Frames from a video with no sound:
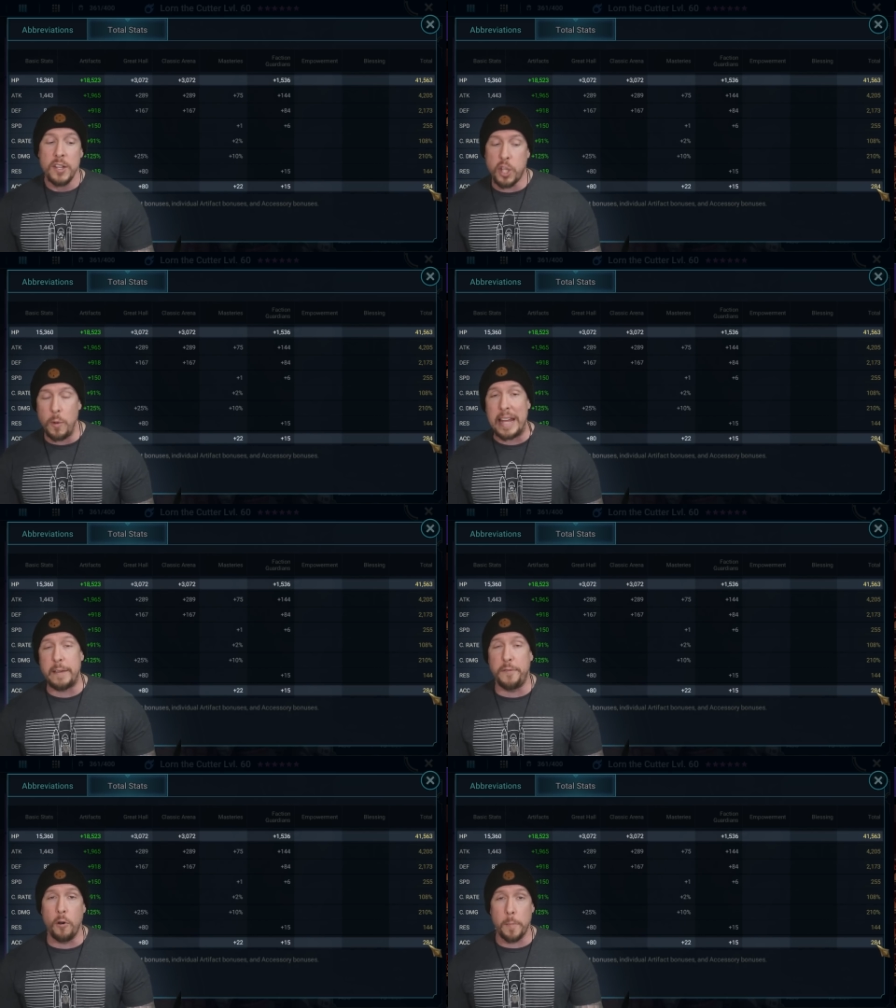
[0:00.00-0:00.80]

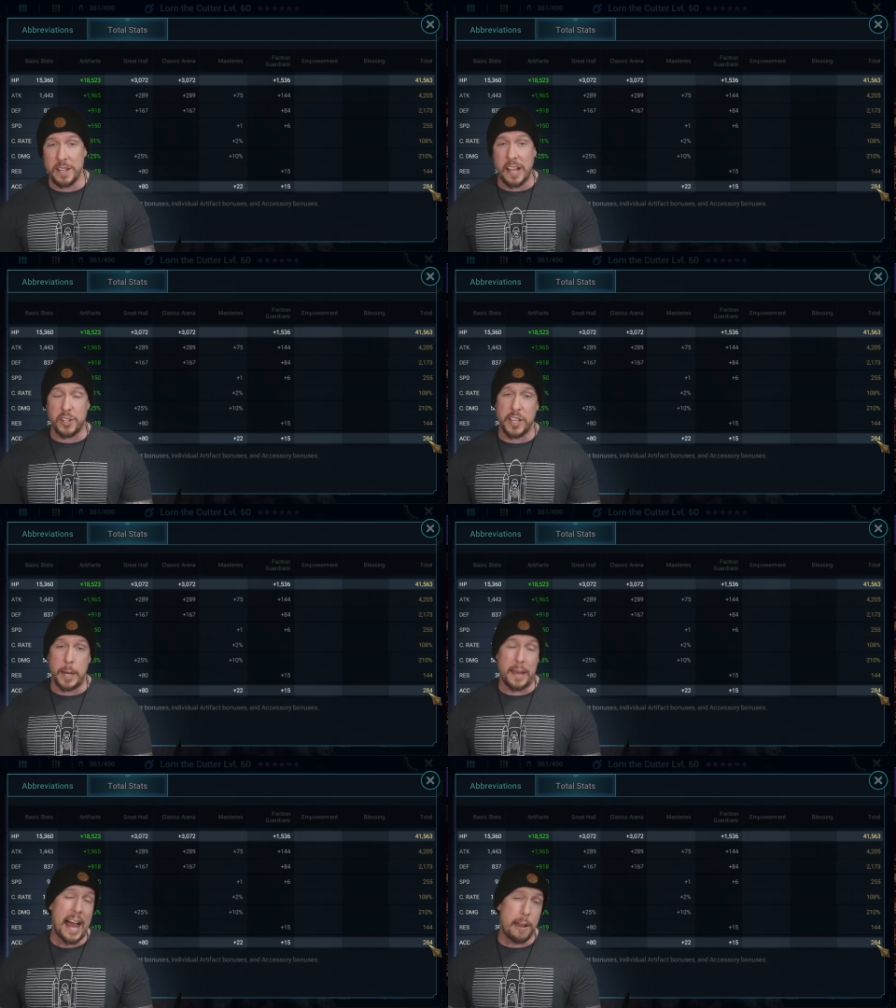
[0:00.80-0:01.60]
284, but it's actually
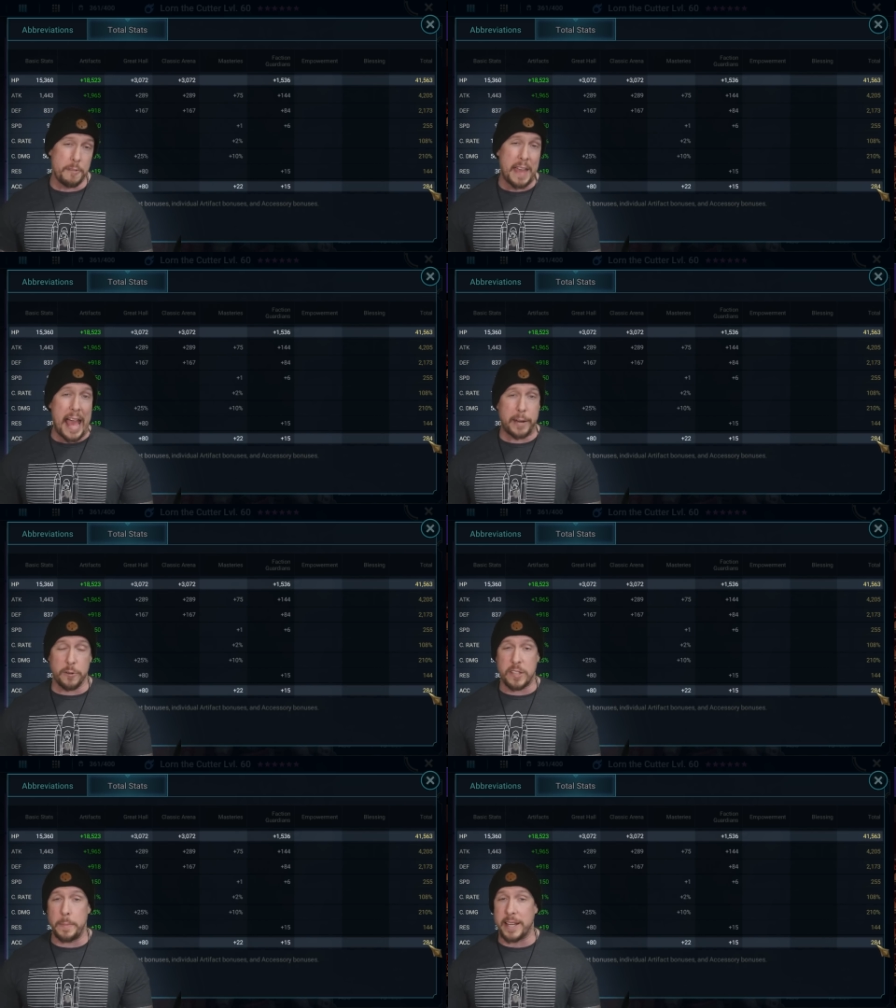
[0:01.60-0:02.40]
going to be higher on the
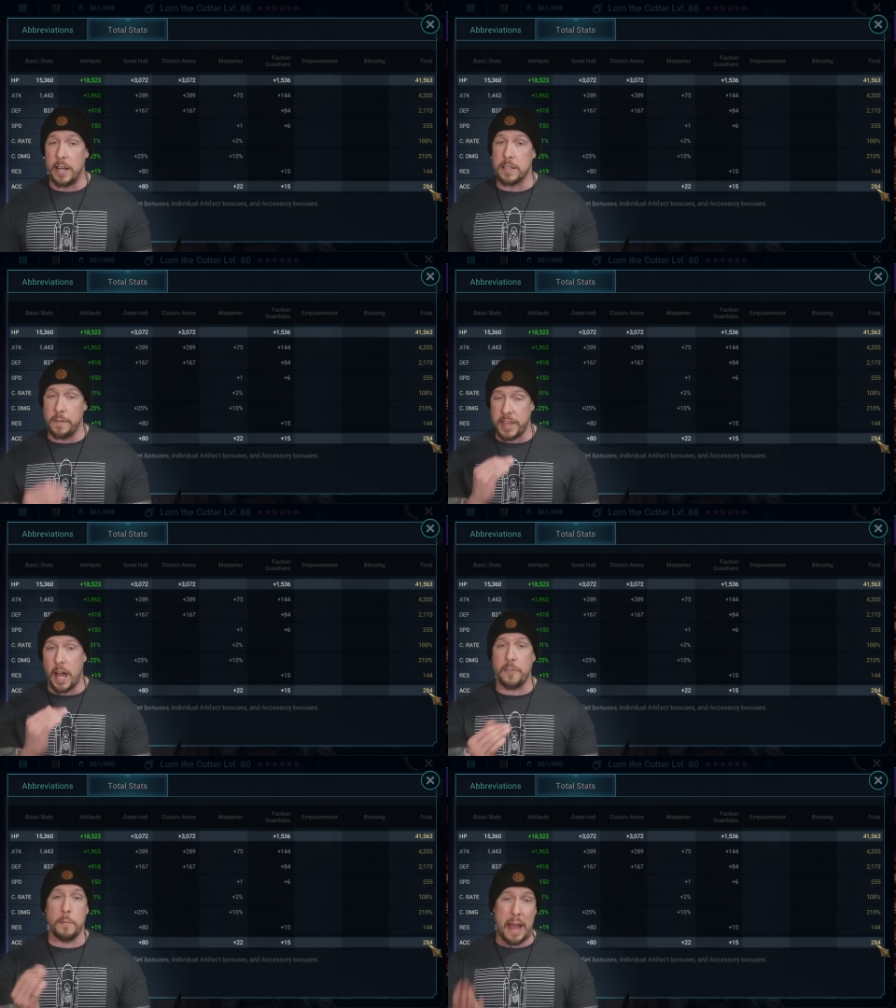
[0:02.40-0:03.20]
accuracy because of
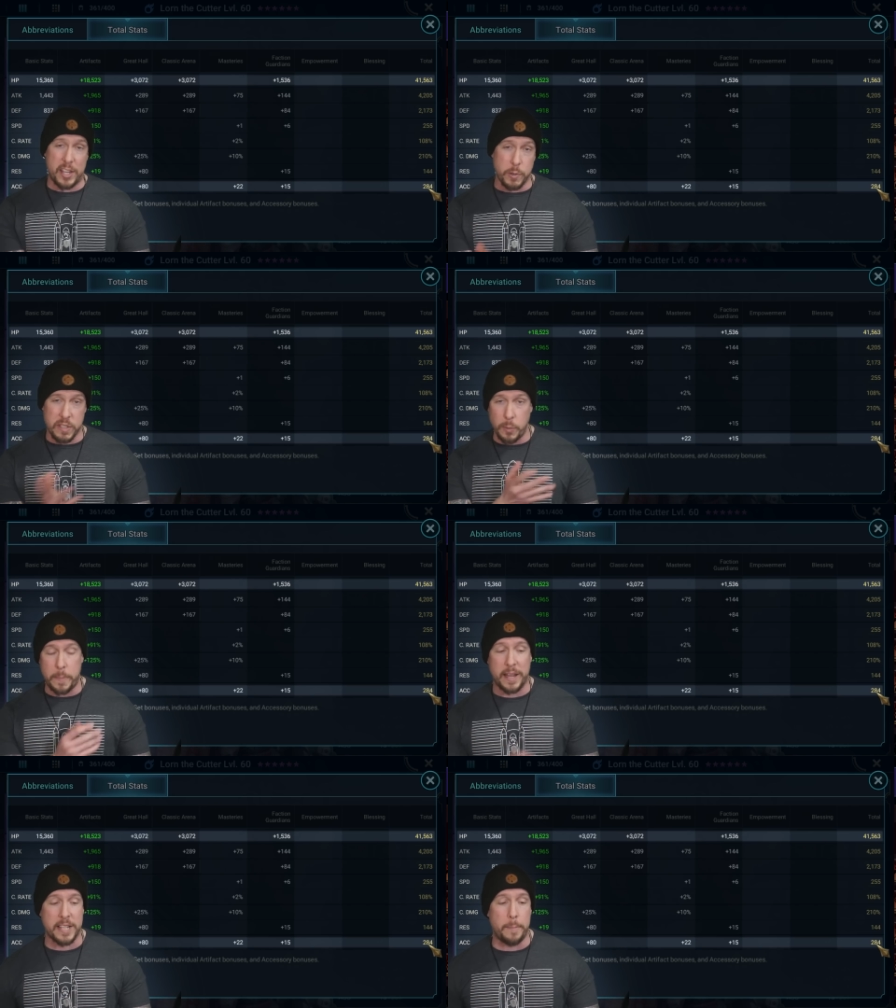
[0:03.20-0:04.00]
the other masteries that
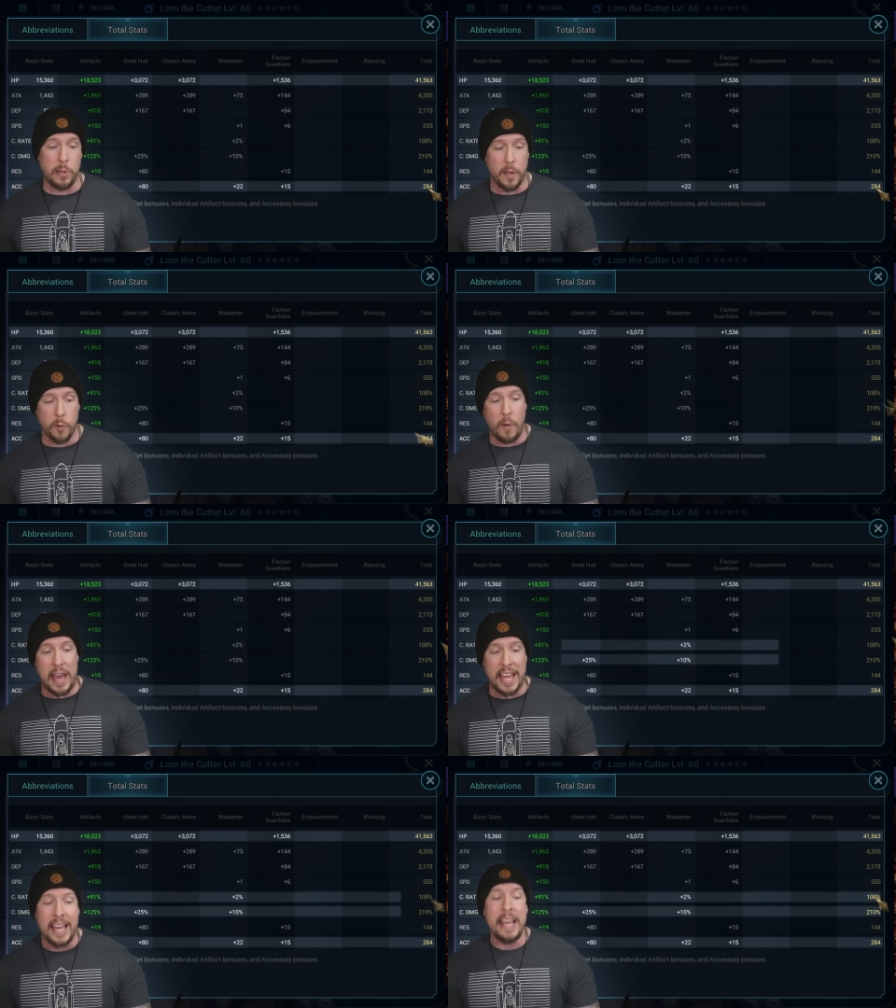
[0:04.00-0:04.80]
we picked up along the
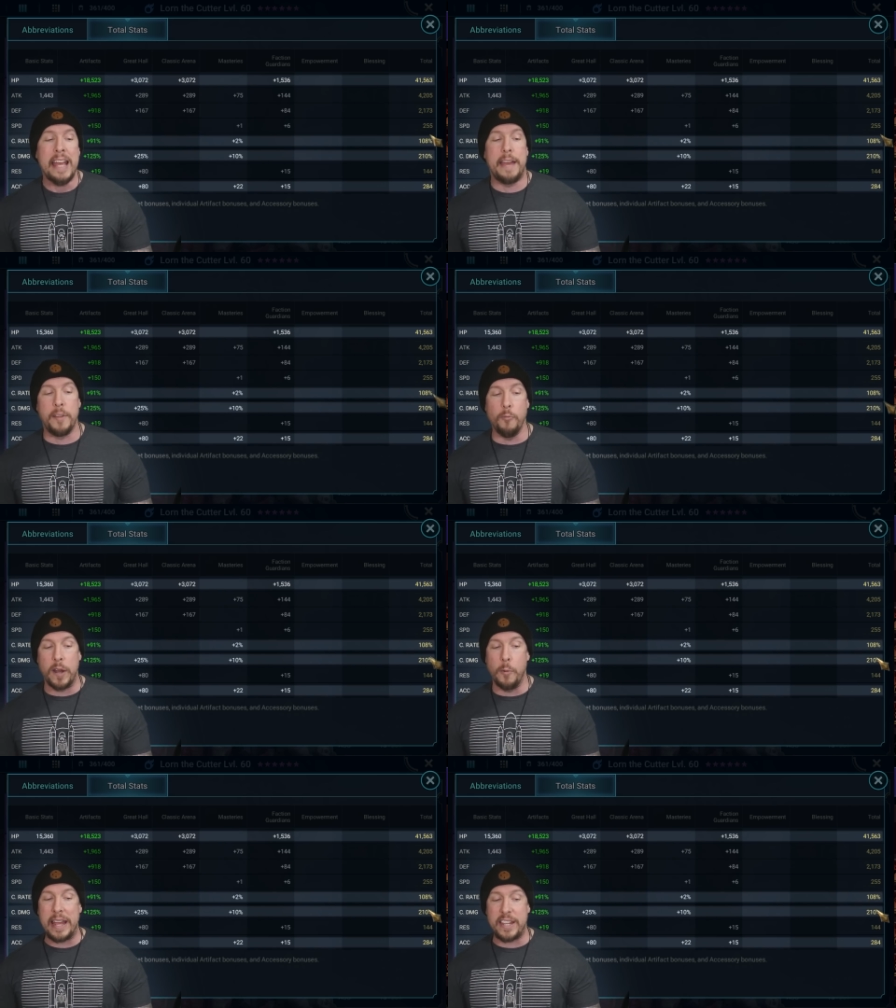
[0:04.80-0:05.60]
way, and then
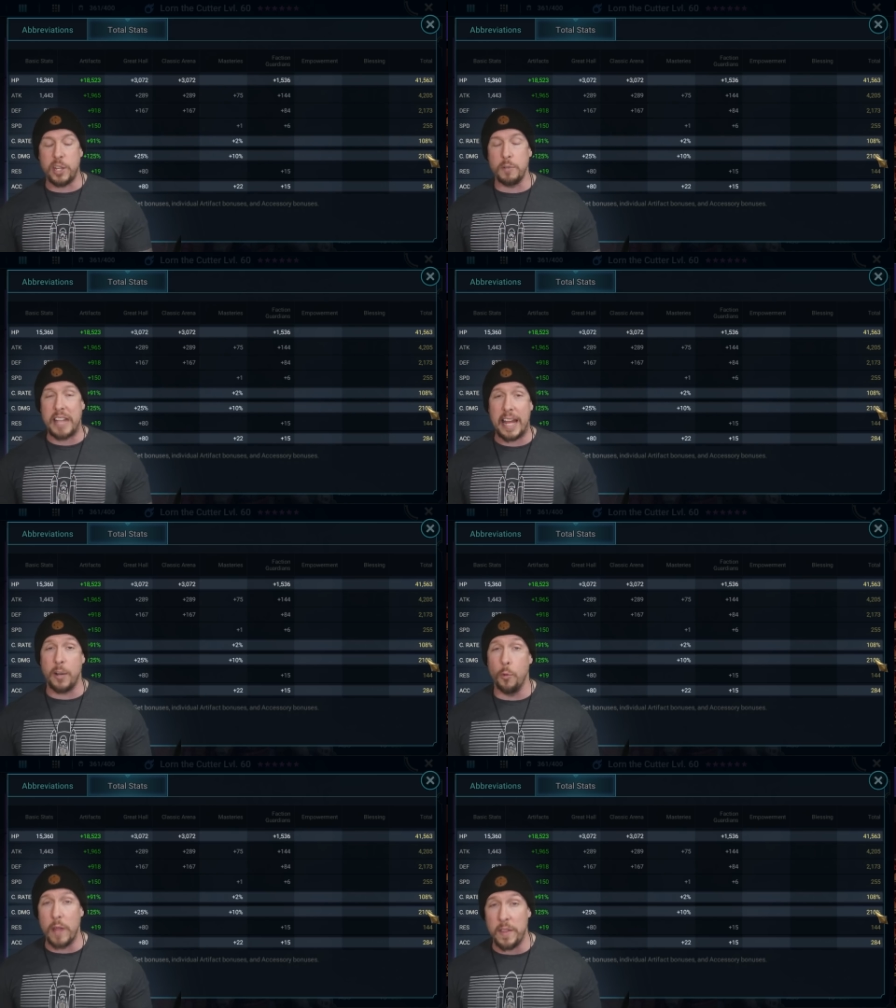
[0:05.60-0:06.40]
108
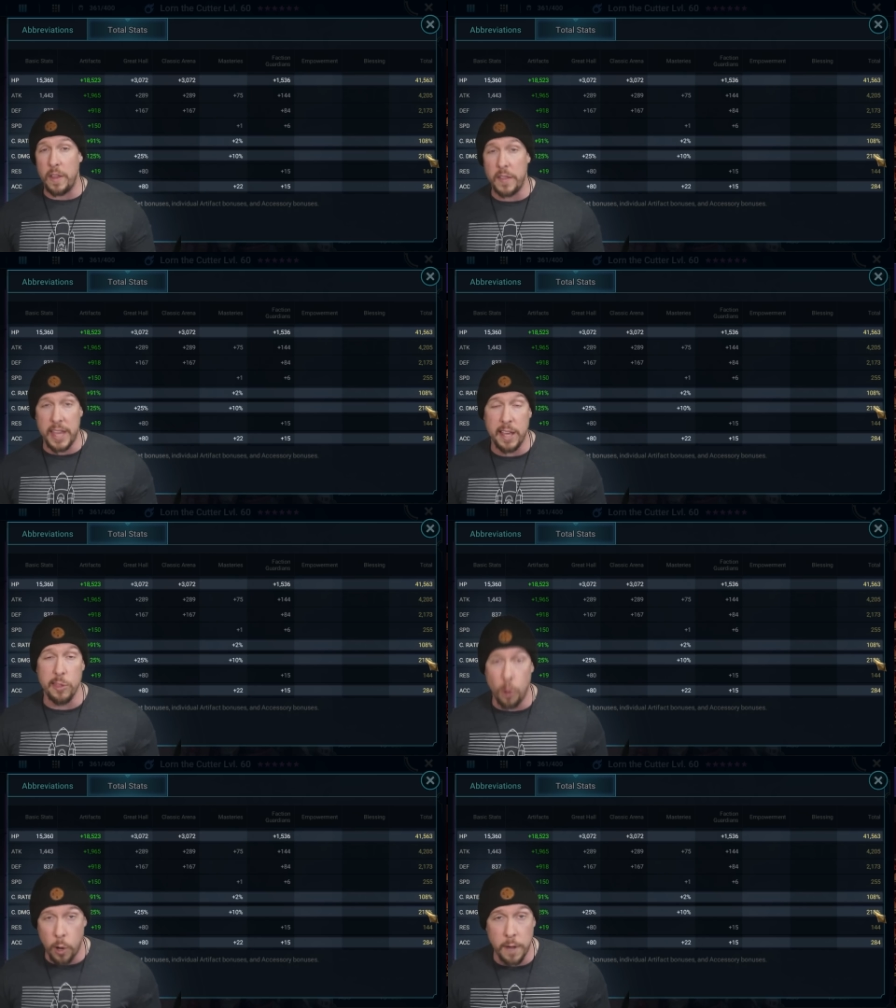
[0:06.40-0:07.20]
210 with the
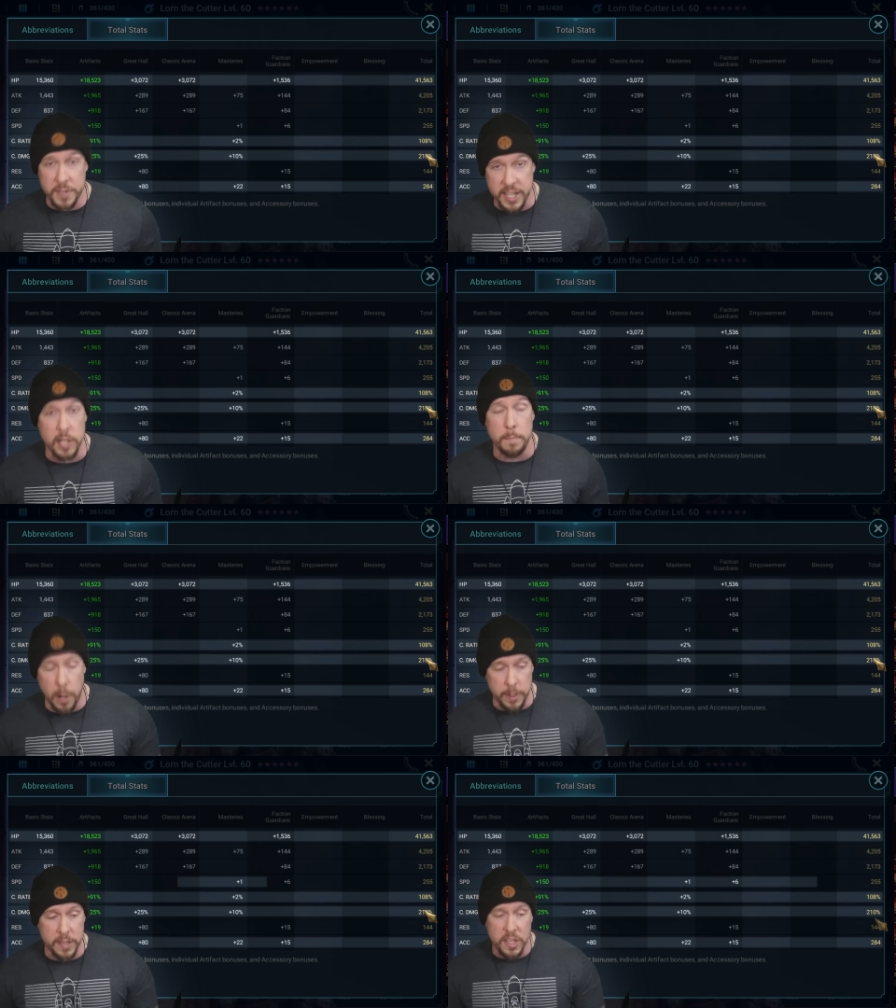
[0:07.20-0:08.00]
Lore of Steel
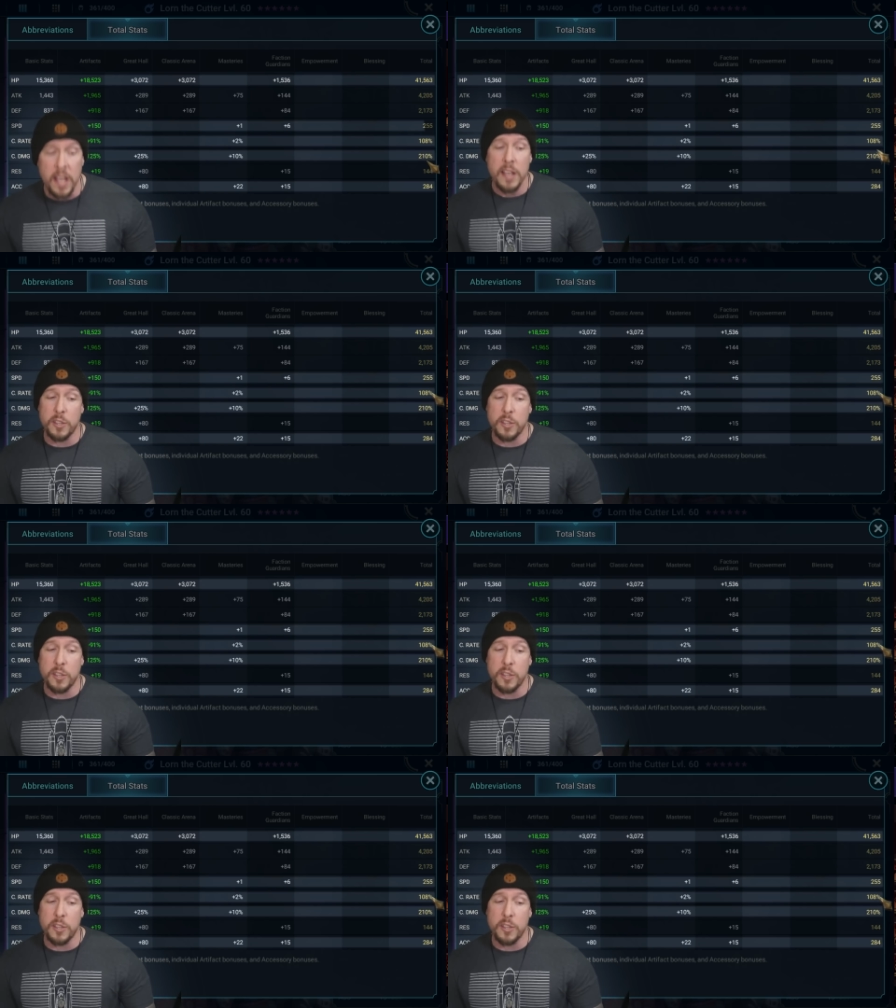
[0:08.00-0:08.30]
bonus.